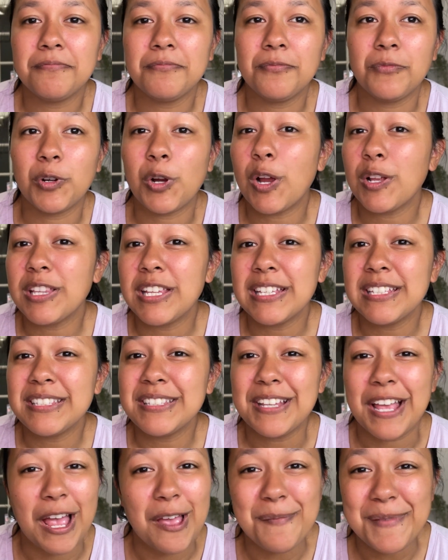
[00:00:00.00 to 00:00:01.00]
regardless,
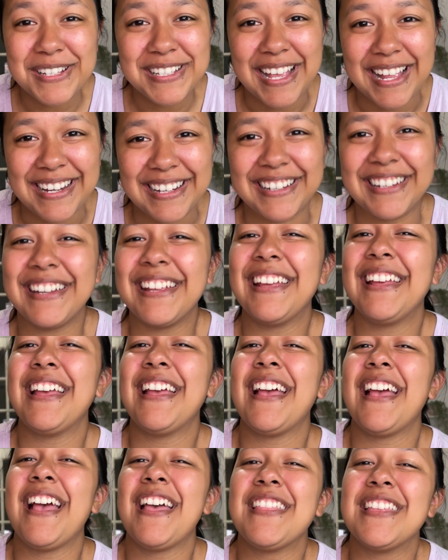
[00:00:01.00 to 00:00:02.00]
I'm excited.
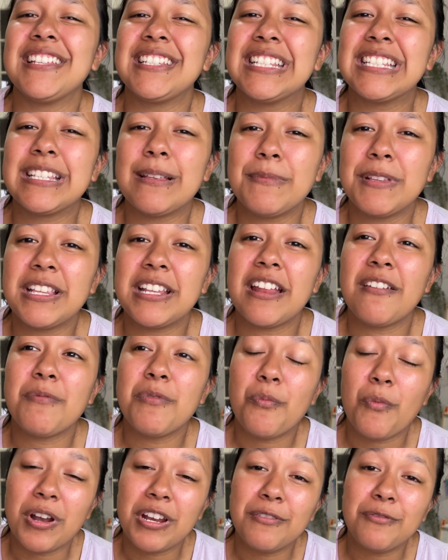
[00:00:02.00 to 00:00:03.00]
This is something that I've
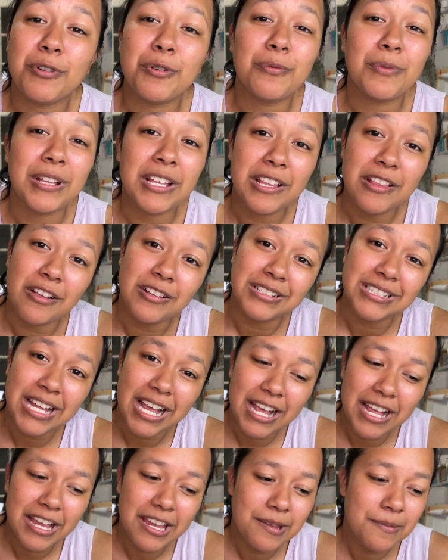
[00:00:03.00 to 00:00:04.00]
been wanting for a really long
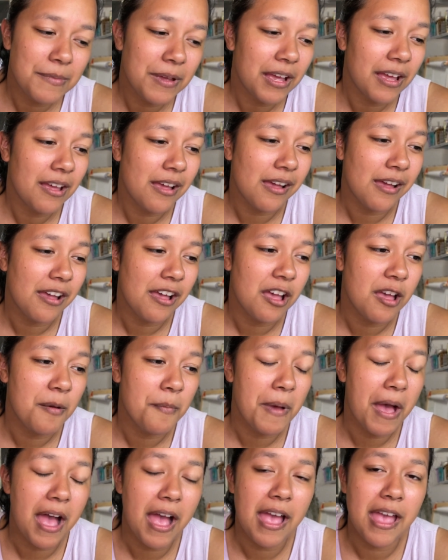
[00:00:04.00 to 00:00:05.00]
time.
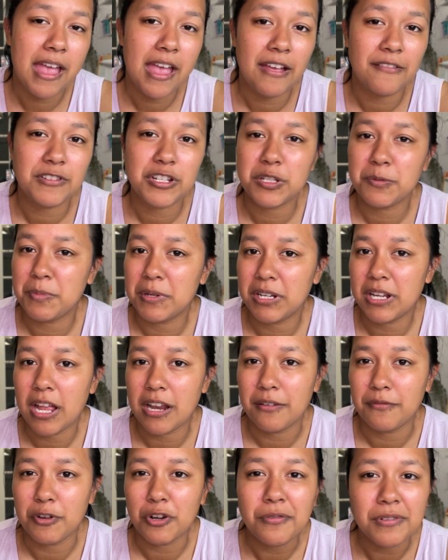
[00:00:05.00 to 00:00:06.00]
I have just been kind
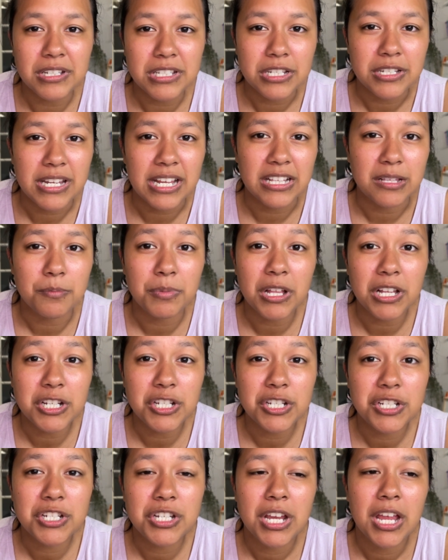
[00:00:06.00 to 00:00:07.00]
of nervous to take the
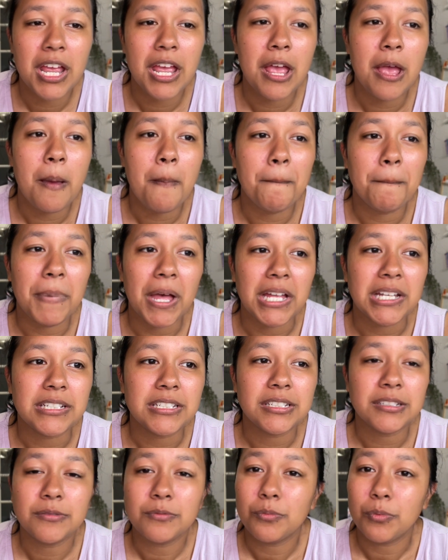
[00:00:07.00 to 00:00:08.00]
plunge,
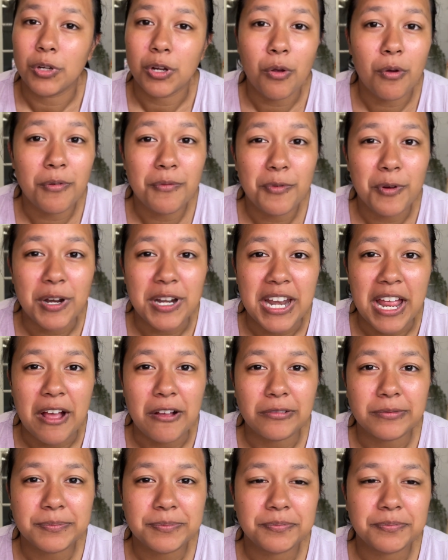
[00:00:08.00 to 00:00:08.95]
but we're going for it now.